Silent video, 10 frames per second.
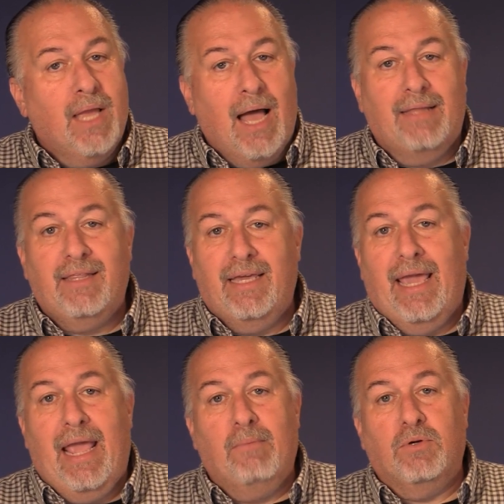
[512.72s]
I think
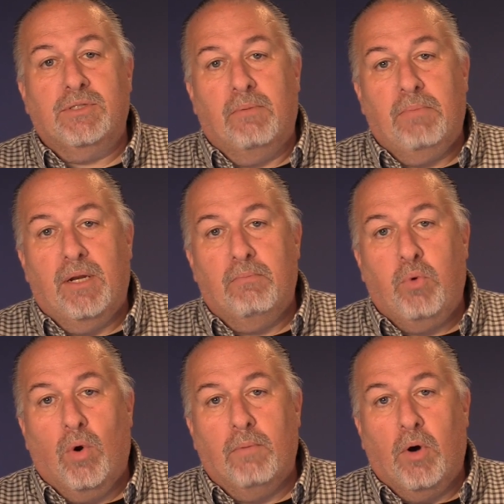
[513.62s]
cameras can be an
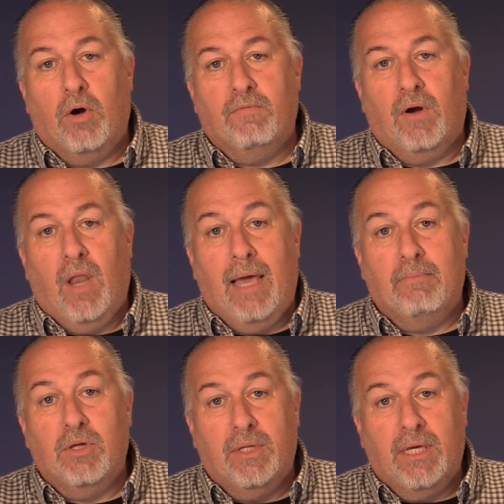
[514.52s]
important part of our
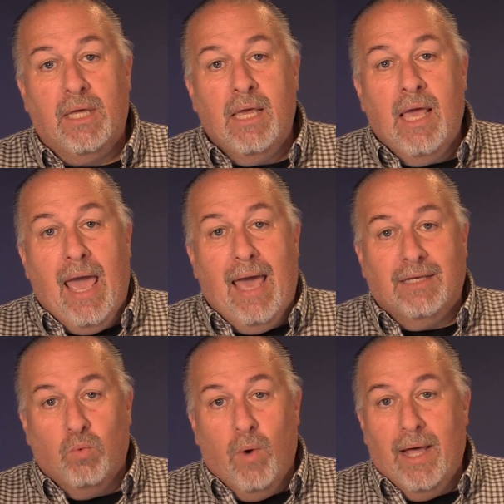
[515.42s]
liability,
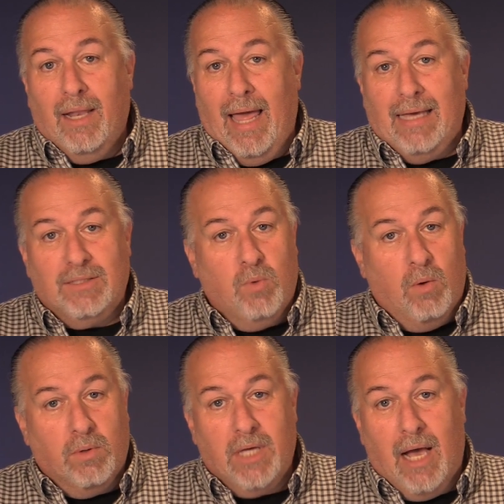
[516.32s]
as well as what
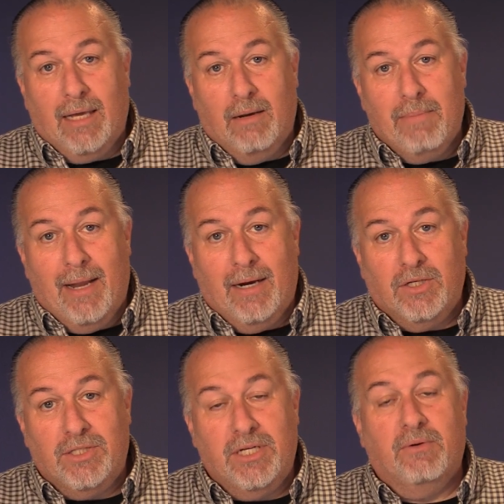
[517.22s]
we're talking about in our
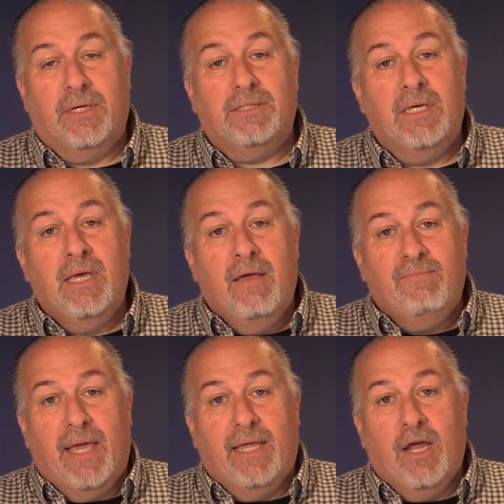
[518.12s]
series.
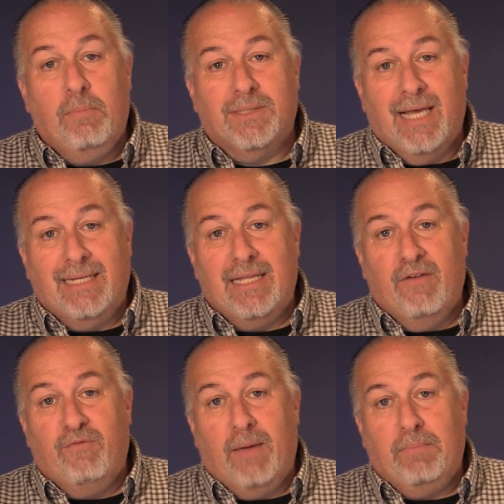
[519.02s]
They can help us
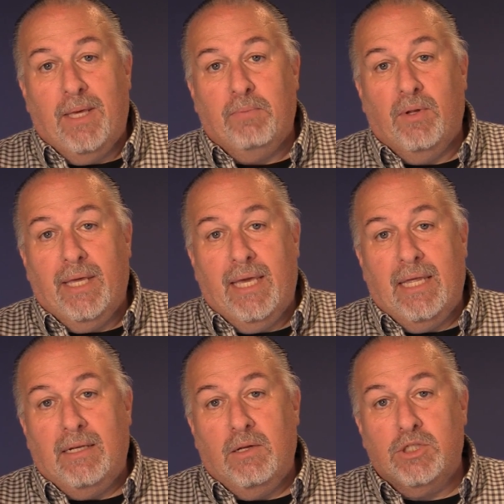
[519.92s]
identify people
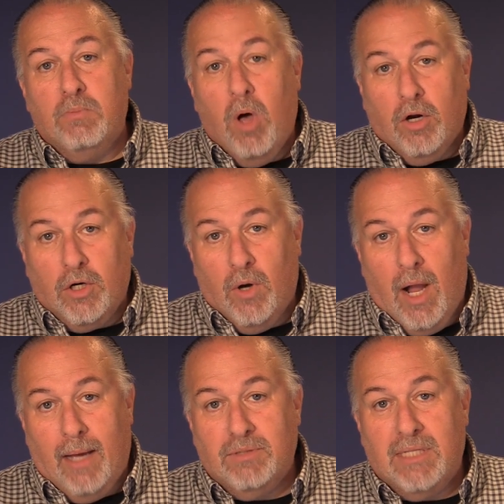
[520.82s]
in smaller
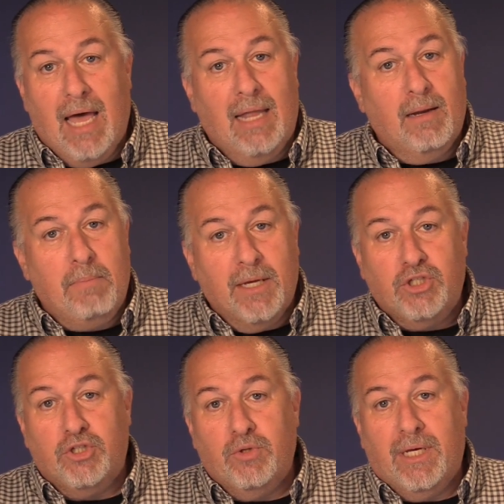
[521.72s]
crimes, not a big
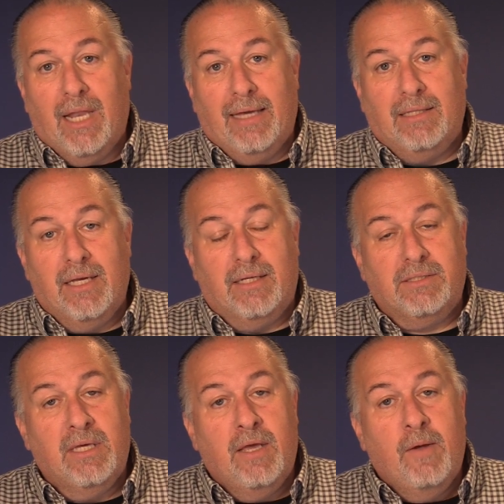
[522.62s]
shooting like this.